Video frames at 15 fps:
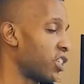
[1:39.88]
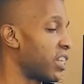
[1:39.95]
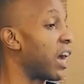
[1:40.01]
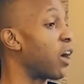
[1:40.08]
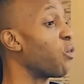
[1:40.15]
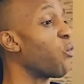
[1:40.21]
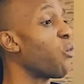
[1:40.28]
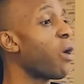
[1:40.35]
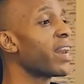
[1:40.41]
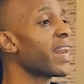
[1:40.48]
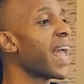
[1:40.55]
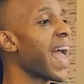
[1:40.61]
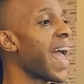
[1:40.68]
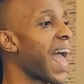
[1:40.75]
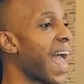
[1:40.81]
Now on one
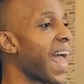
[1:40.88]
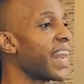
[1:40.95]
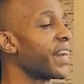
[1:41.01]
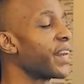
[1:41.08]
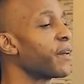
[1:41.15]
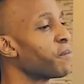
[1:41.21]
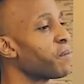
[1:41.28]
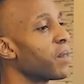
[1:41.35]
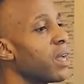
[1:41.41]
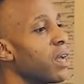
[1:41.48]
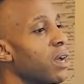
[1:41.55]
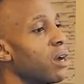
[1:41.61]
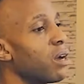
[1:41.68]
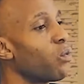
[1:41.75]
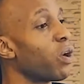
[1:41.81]
hand,
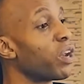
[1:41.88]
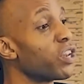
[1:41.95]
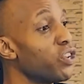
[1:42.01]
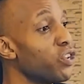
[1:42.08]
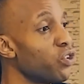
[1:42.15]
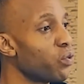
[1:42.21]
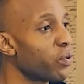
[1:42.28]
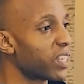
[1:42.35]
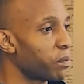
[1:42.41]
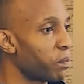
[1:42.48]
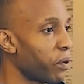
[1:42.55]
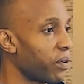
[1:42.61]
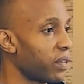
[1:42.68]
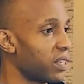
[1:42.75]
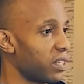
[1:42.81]
what new
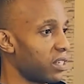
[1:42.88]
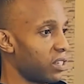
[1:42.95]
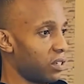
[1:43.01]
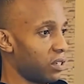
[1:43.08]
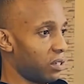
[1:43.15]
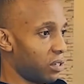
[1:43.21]
experiences